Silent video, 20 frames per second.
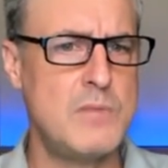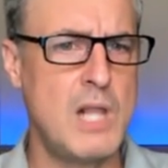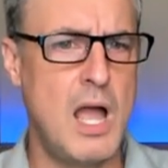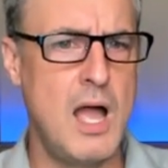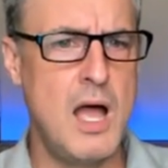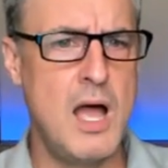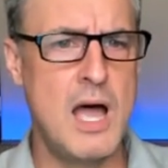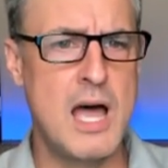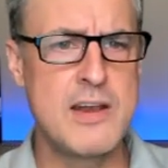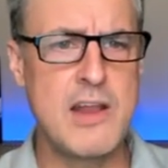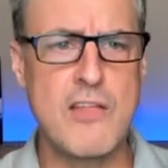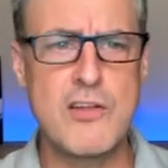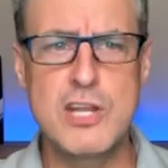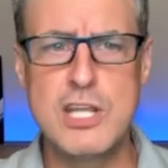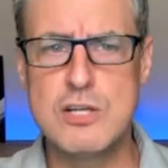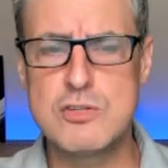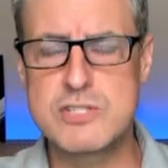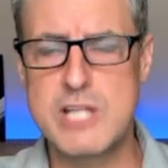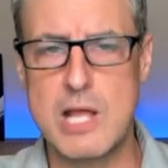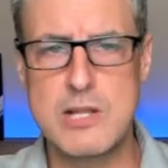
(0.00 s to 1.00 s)
Another
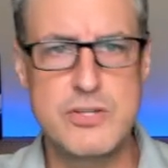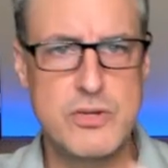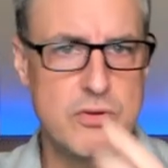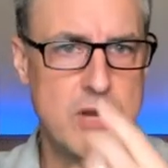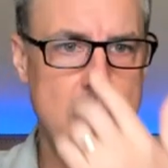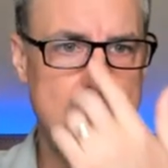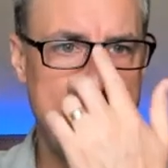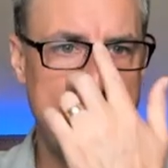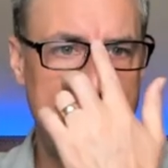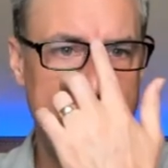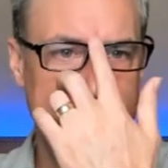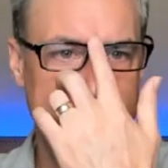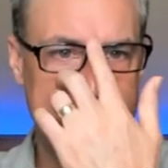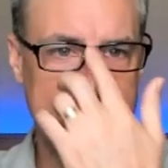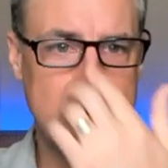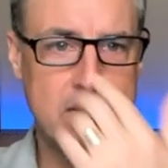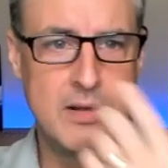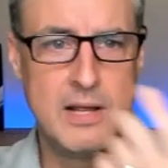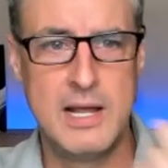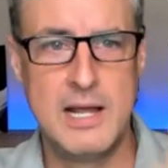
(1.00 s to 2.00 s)
use that you can come up with,
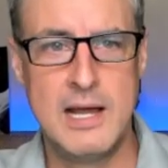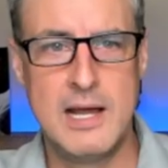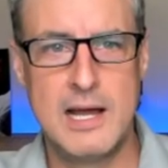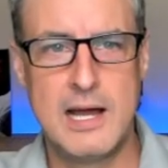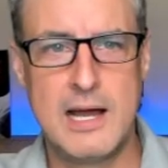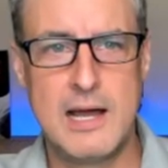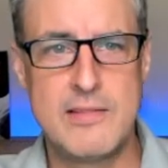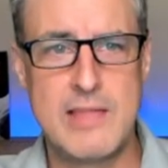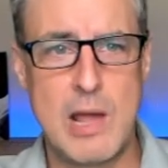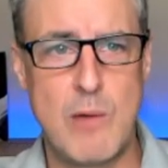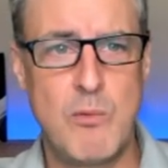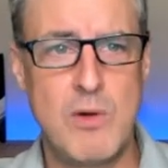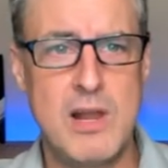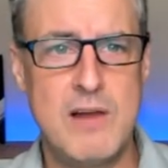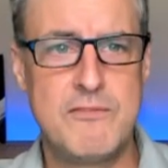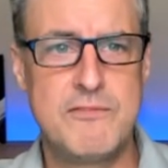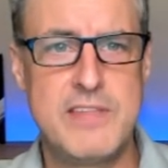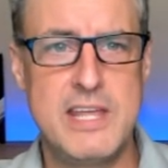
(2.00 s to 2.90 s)
or that one of